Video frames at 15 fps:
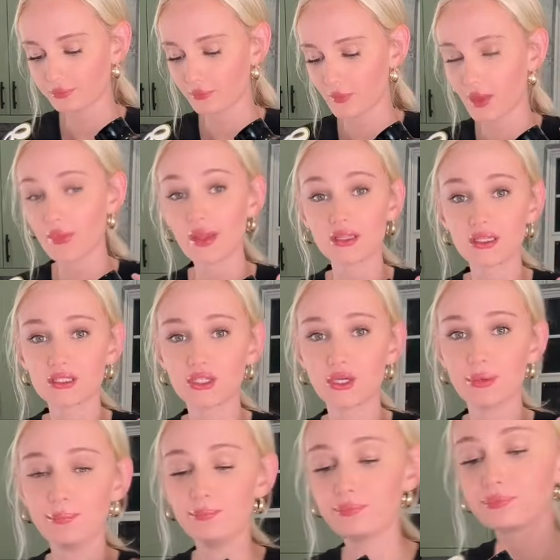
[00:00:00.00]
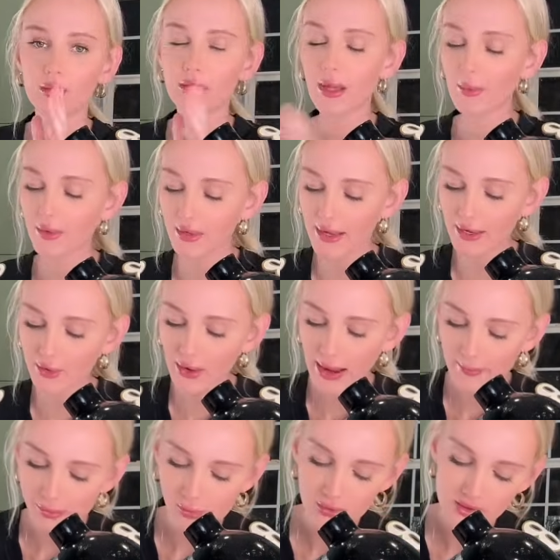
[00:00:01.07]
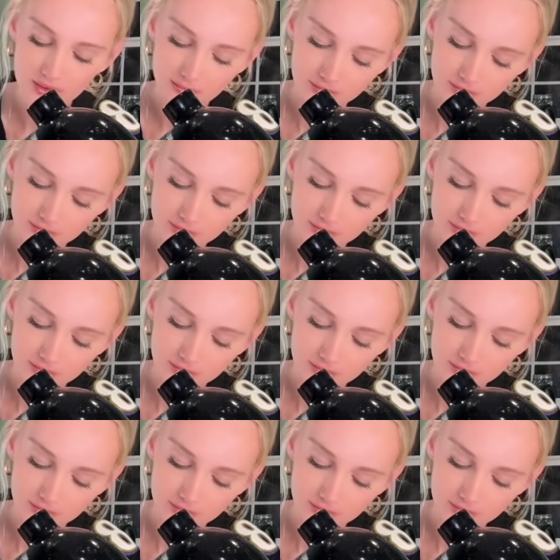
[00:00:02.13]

that tastes good. Now we're gonna add our apples.